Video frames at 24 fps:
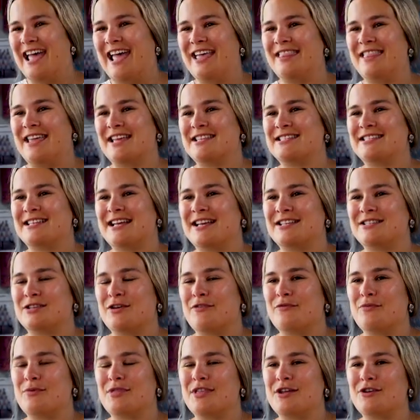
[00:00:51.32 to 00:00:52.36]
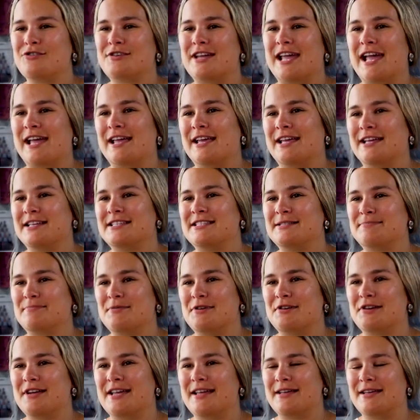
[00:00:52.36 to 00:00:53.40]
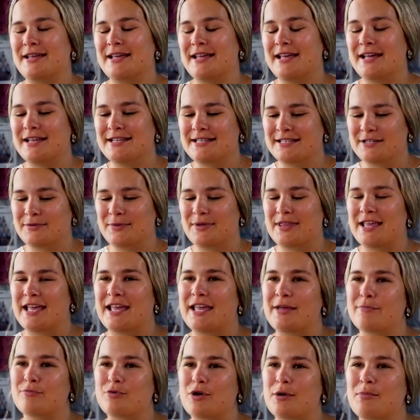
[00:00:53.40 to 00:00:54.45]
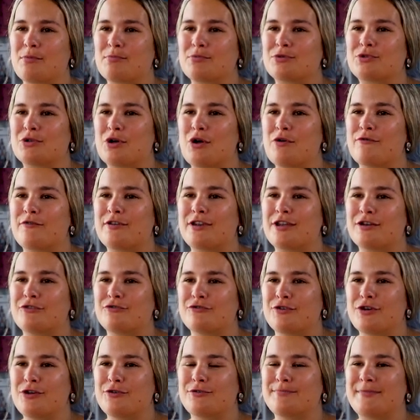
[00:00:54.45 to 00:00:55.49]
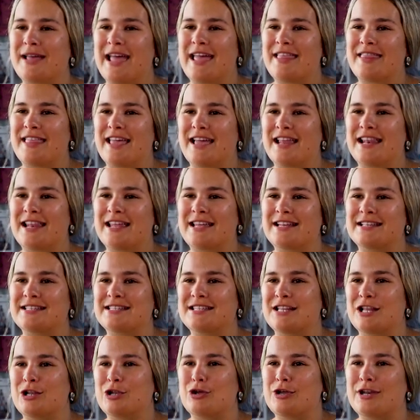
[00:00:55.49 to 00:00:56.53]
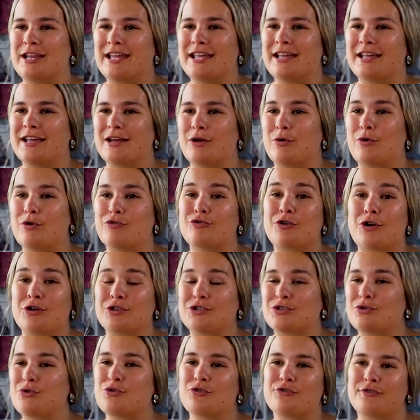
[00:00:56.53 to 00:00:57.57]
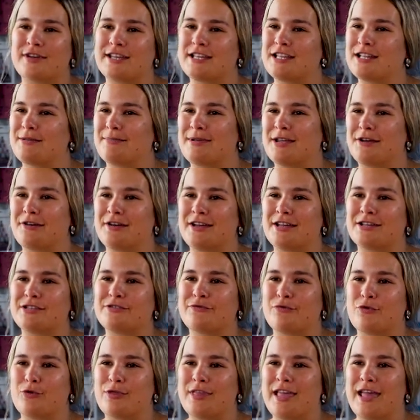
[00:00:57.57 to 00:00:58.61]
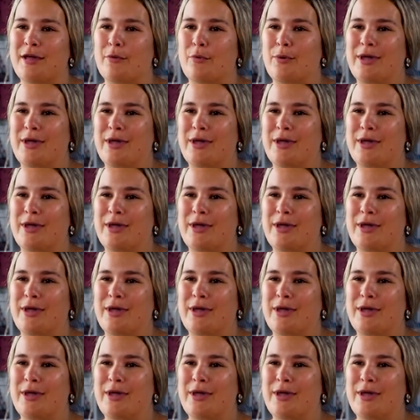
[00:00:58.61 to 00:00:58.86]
and that starts off with a create experience where they can problem solve in a group and that leads the learning across all curriculum areas for that